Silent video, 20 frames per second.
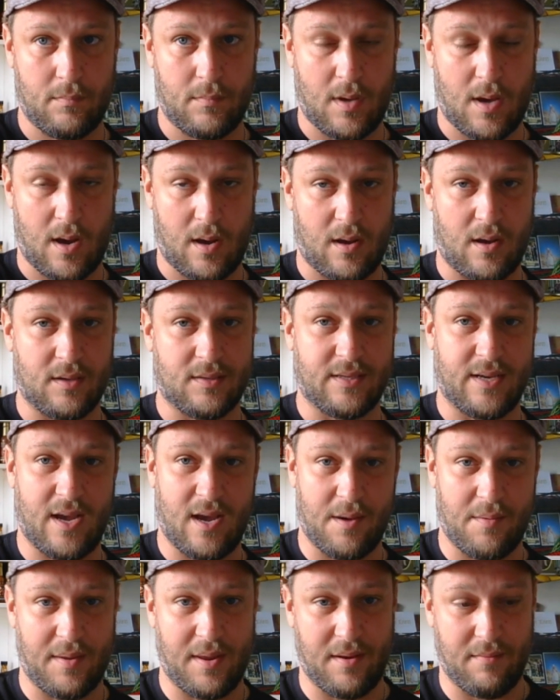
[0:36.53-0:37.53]
I've got to say,
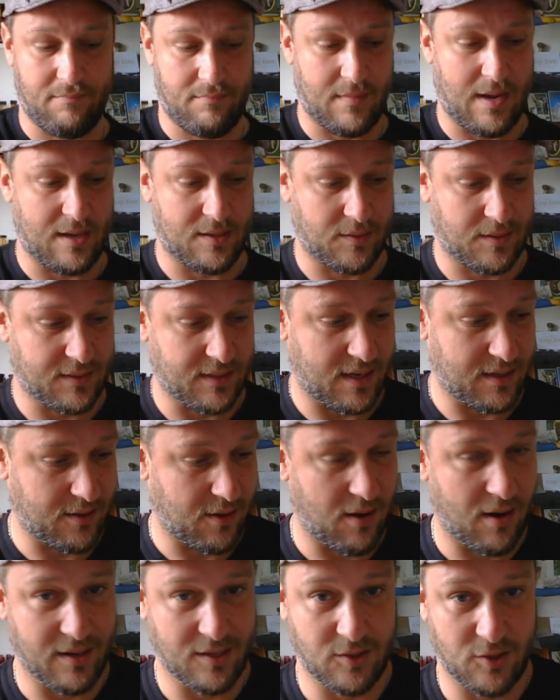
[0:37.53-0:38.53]
I mean, as we say,
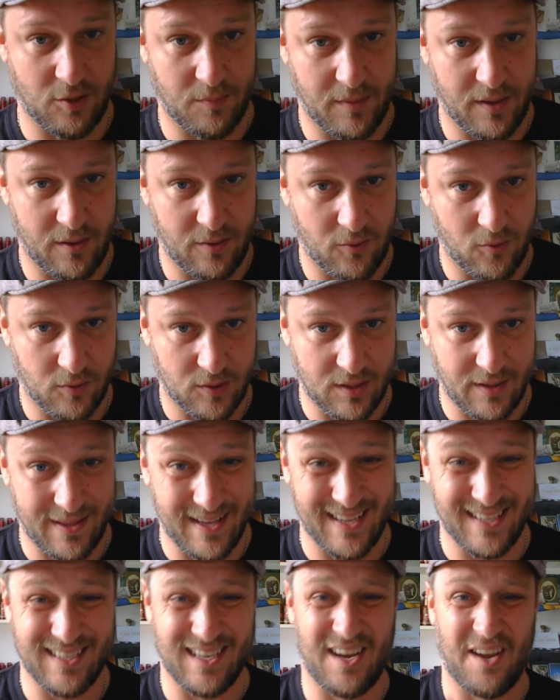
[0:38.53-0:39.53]
don't like to toot my own horn.
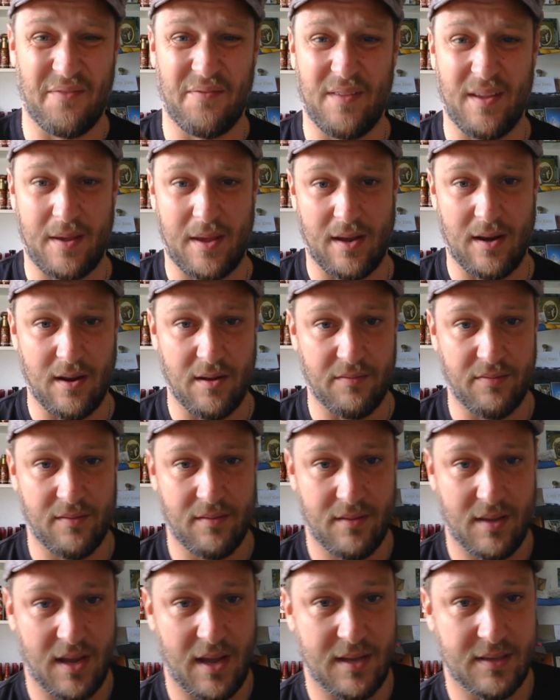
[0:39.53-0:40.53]
This I freaking love.
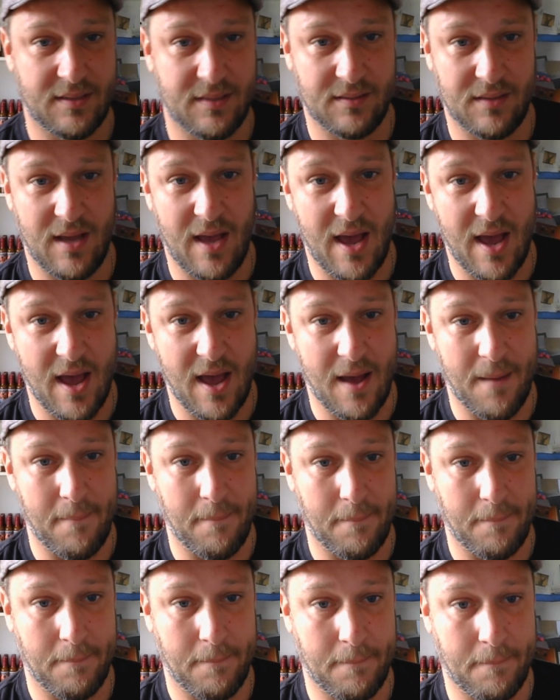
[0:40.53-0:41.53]
It's
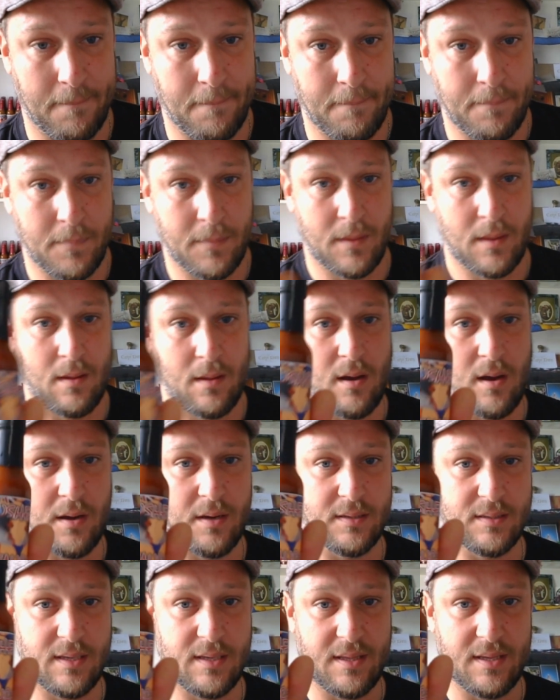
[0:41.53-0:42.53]

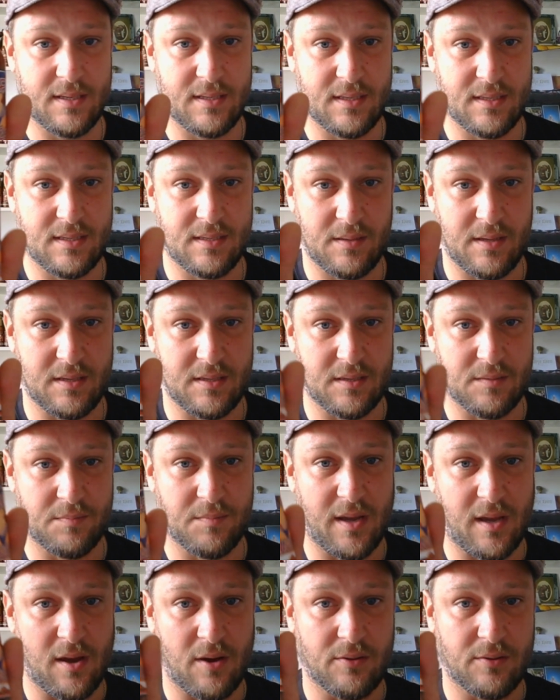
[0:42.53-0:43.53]
honestly, this is
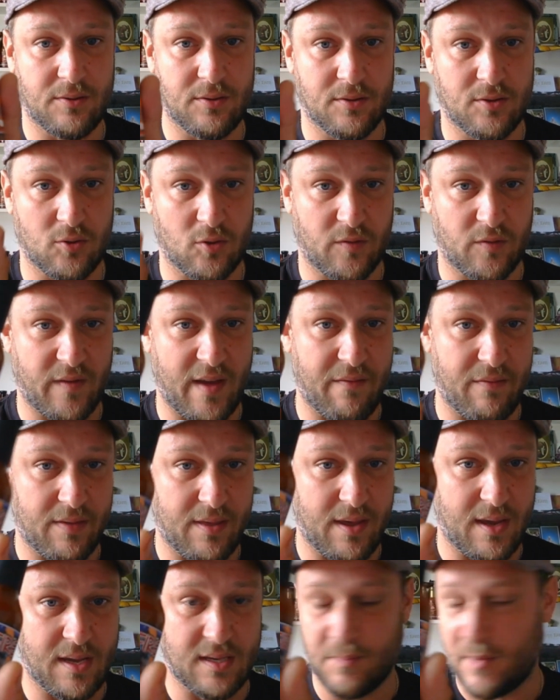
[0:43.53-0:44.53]
my go-to sauce for
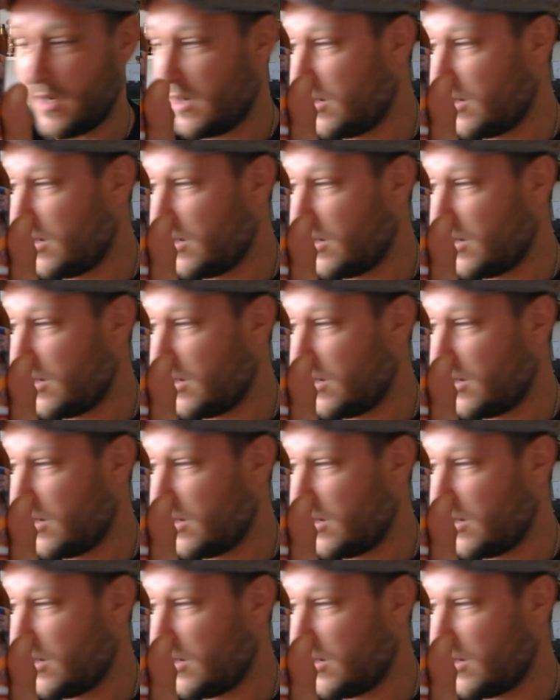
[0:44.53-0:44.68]
everything. It's my